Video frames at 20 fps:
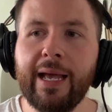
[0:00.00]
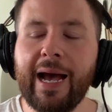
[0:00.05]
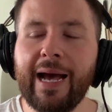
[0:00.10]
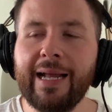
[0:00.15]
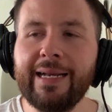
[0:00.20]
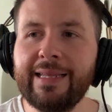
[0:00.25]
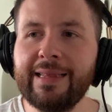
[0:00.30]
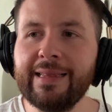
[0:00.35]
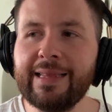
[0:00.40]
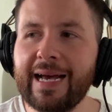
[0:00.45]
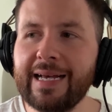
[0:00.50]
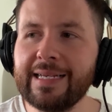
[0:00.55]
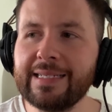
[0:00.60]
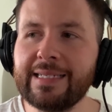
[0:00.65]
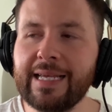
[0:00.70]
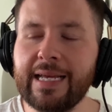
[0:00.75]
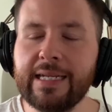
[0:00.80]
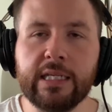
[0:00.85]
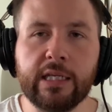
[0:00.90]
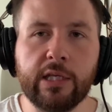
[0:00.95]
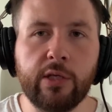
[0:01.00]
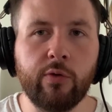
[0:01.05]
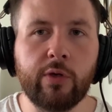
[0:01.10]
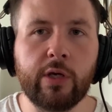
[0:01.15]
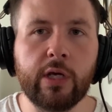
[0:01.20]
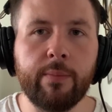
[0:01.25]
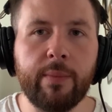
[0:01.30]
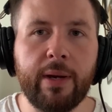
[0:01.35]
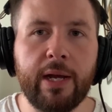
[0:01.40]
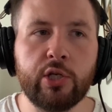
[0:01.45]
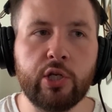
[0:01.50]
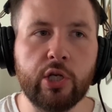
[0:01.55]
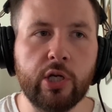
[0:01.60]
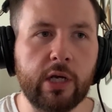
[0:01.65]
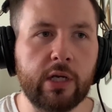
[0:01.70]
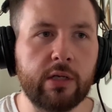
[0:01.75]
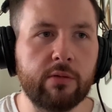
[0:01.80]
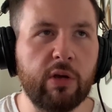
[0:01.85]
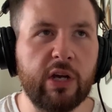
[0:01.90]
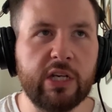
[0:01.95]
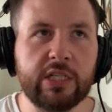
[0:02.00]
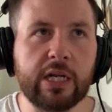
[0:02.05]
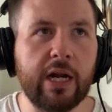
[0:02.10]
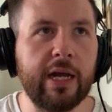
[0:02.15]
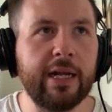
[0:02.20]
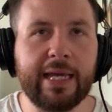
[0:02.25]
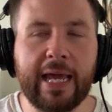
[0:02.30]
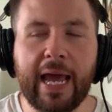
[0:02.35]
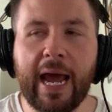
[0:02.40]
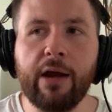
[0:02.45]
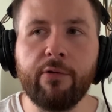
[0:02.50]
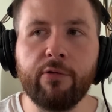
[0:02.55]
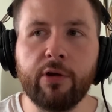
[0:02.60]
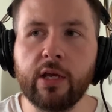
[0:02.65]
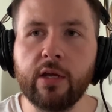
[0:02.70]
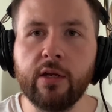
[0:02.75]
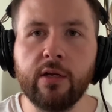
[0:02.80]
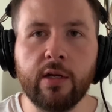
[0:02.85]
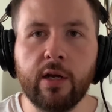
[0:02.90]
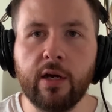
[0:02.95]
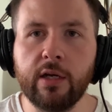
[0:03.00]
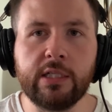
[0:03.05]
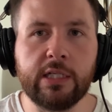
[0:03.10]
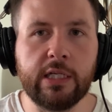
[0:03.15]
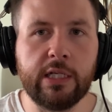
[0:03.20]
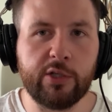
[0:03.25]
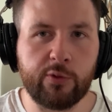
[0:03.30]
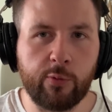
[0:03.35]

And in that setting, you can imagine a slightly arrogant 19,